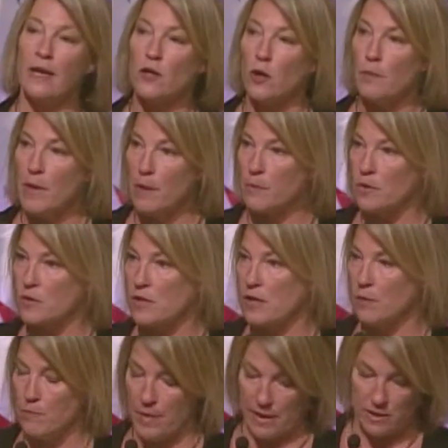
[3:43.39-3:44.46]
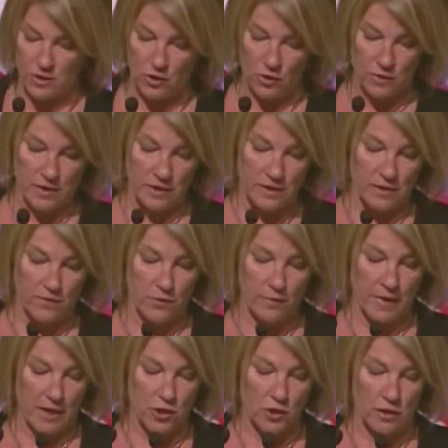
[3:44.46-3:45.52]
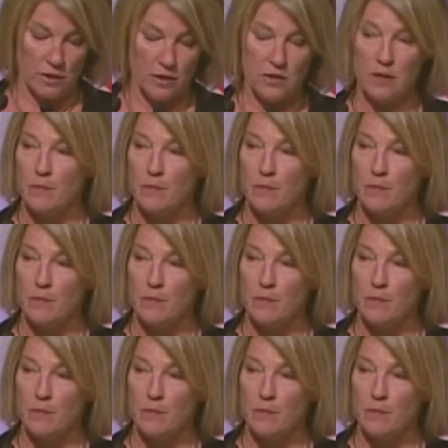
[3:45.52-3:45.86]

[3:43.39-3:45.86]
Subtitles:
and our members can best use this information